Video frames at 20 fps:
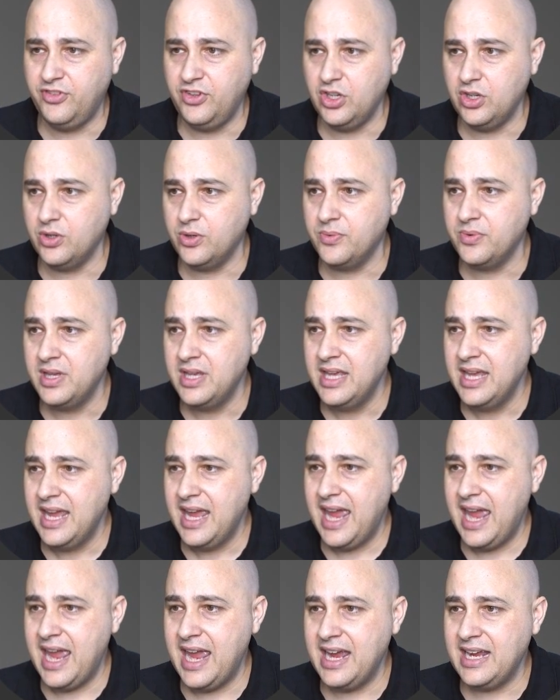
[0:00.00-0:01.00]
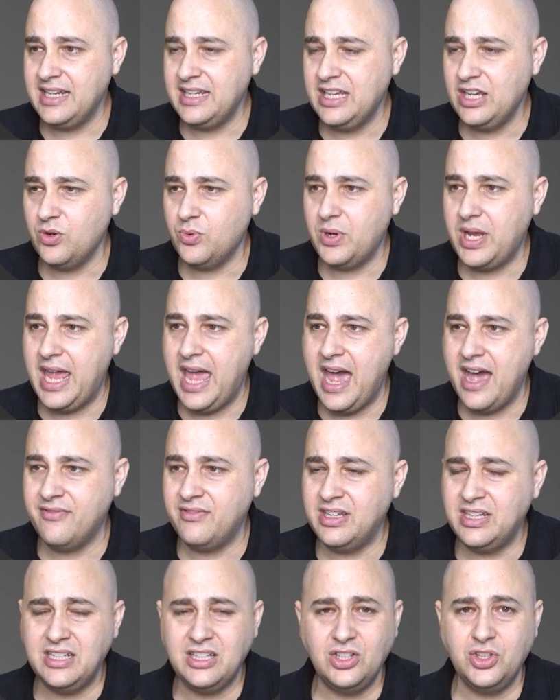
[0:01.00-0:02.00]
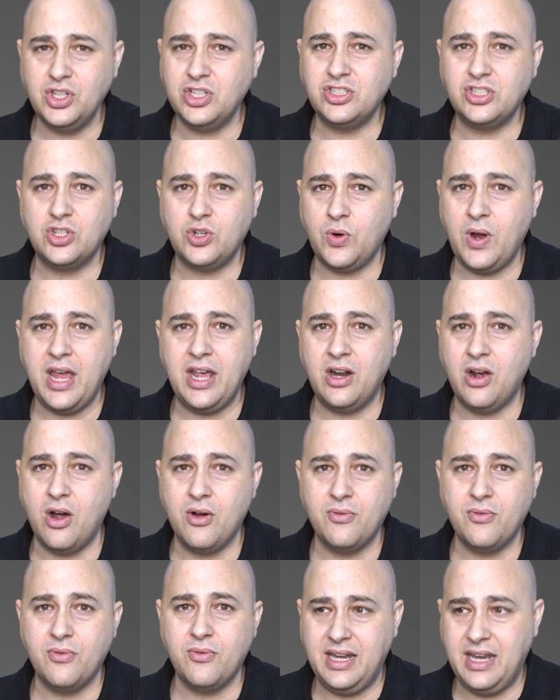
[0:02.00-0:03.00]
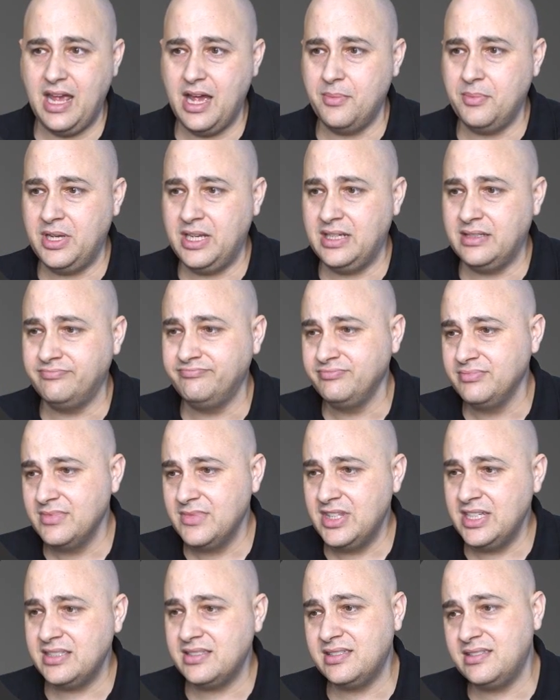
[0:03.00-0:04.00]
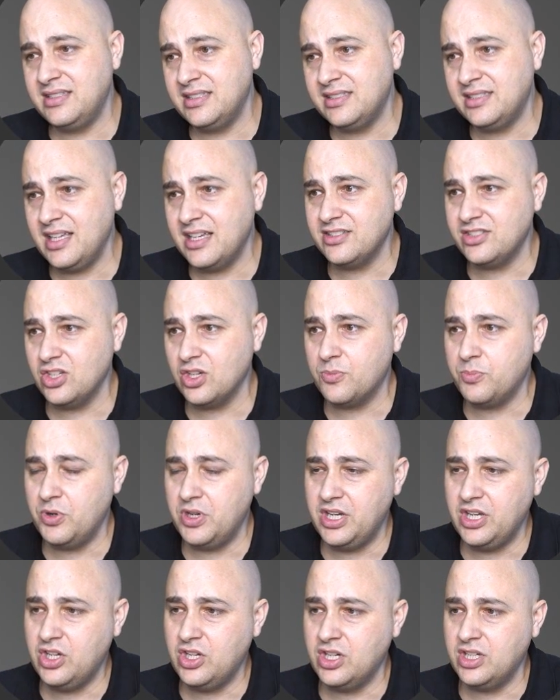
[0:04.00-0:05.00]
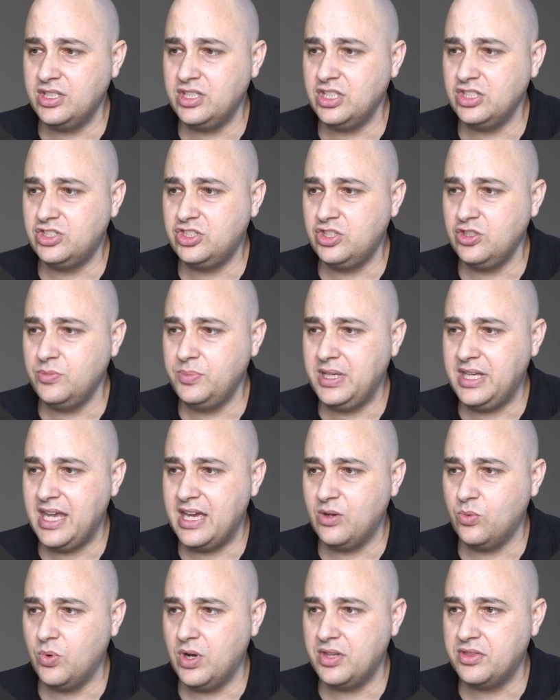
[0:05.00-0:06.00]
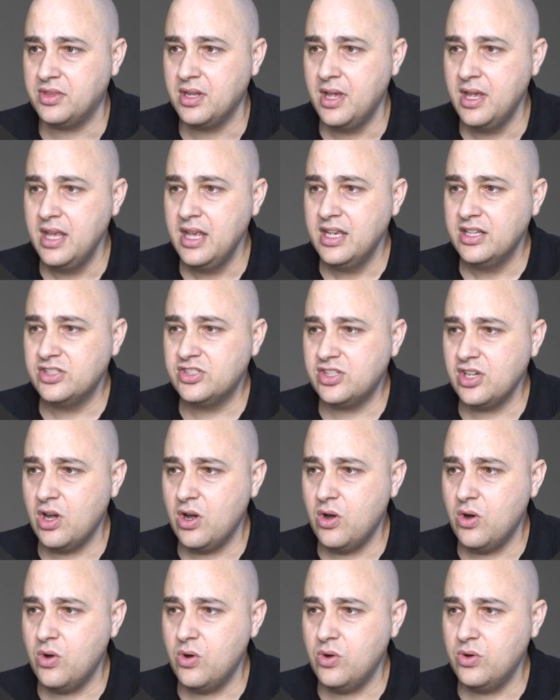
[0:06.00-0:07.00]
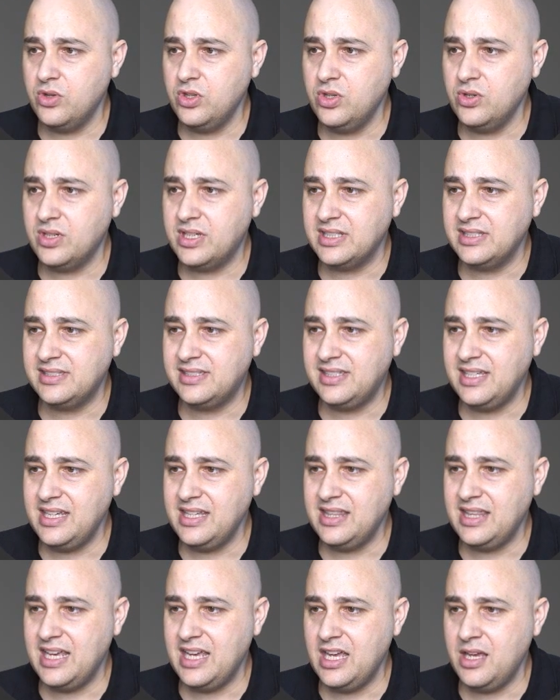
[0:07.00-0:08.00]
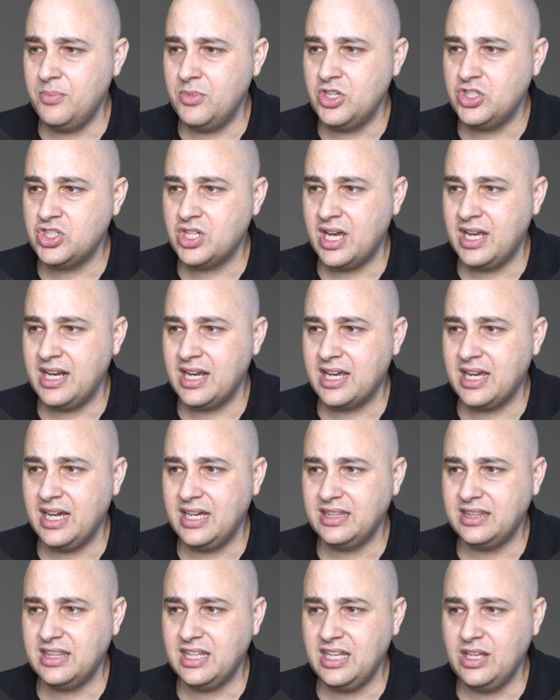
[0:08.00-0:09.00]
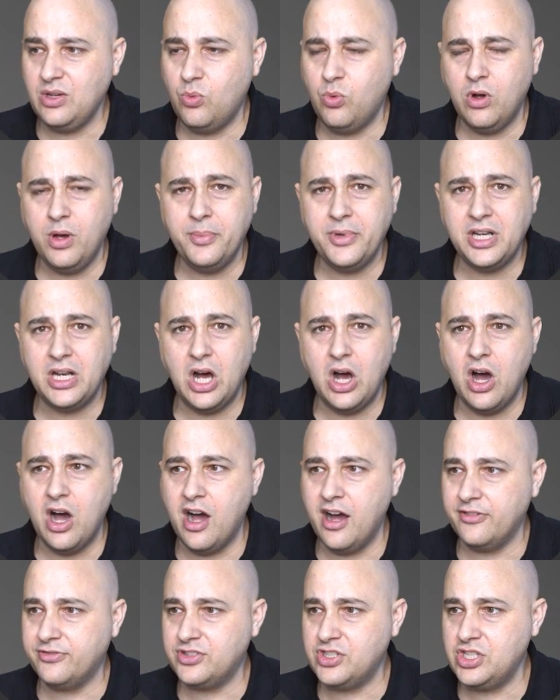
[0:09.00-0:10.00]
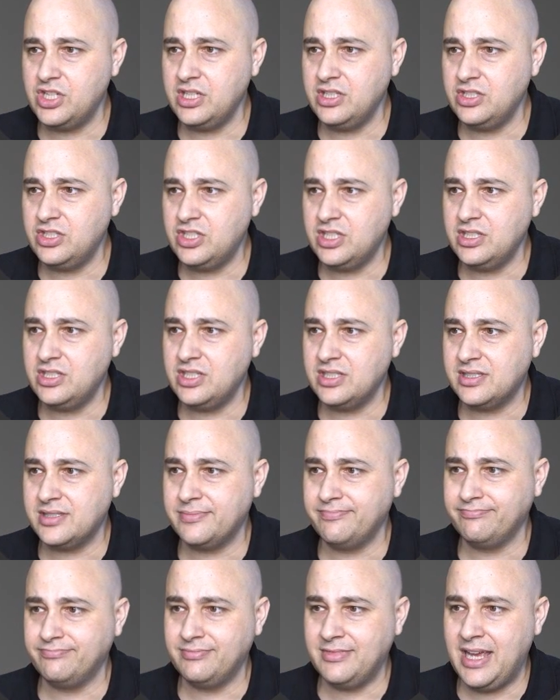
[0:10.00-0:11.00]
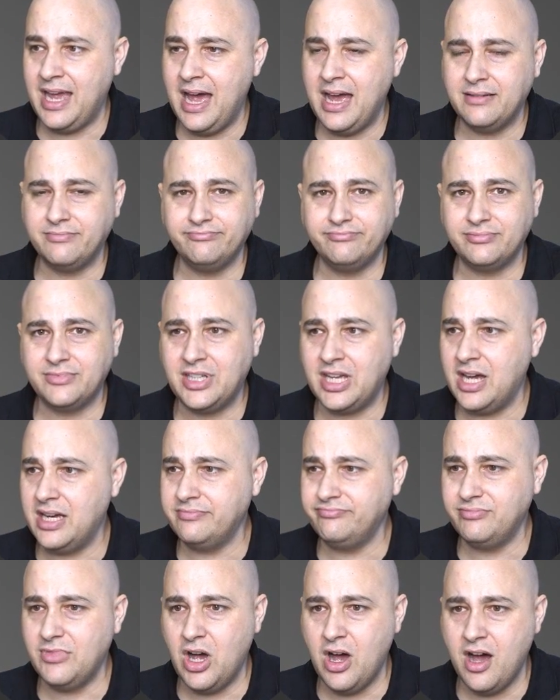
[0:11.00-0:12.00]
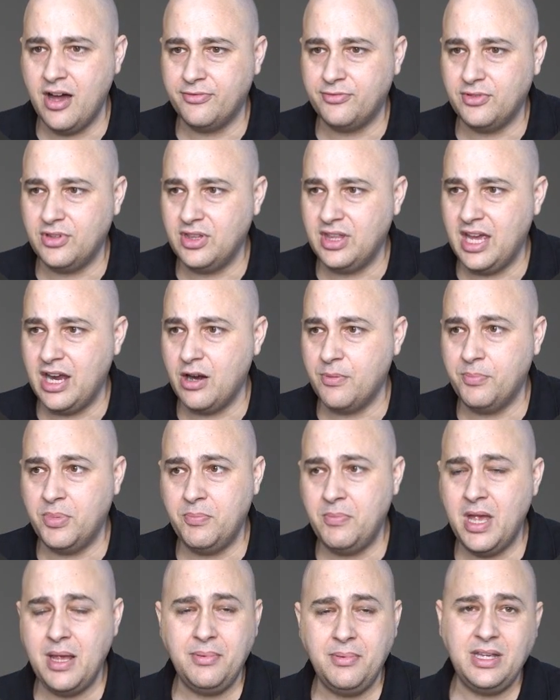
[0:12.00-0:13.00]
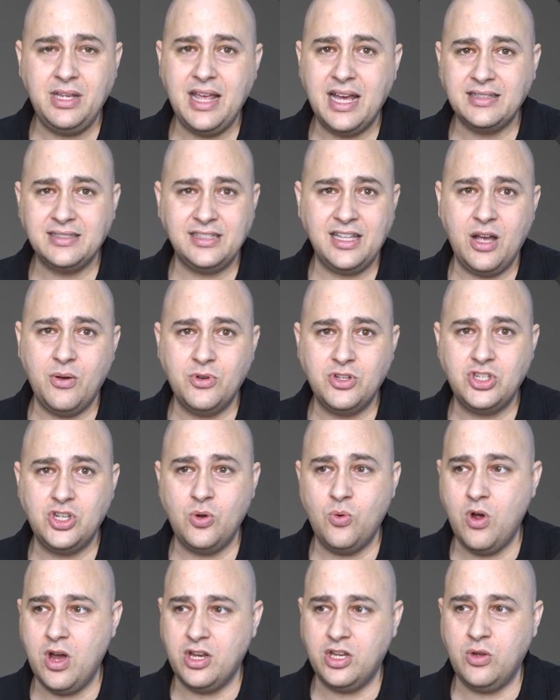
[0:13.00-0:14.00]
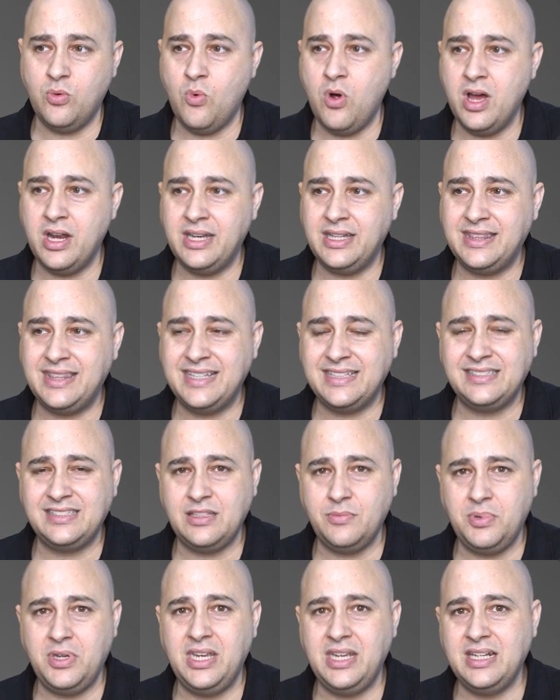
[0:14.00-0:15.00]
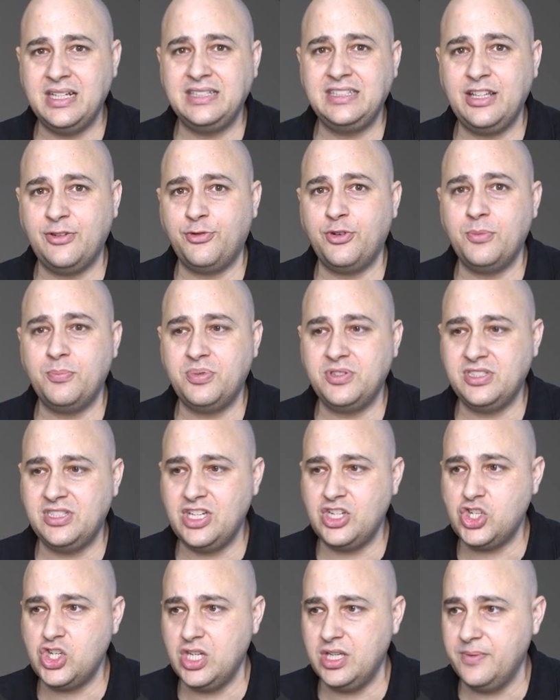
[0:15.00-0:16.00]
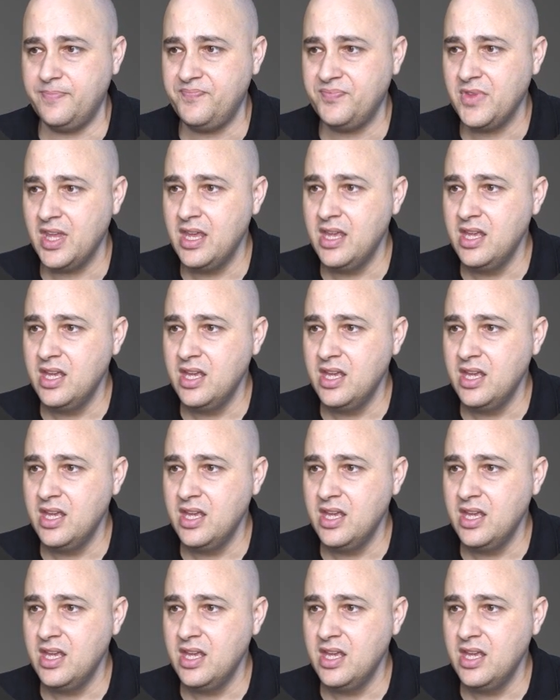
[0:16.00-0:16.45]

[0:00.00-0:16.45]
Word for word: view, and here we have it, and it looks great already. I mean, This, this does look pretty good to begin with. So you can see the image kind of cut the woman off. She, she just got cut off there, but maybe that's not what you want. You want this to be in a different position.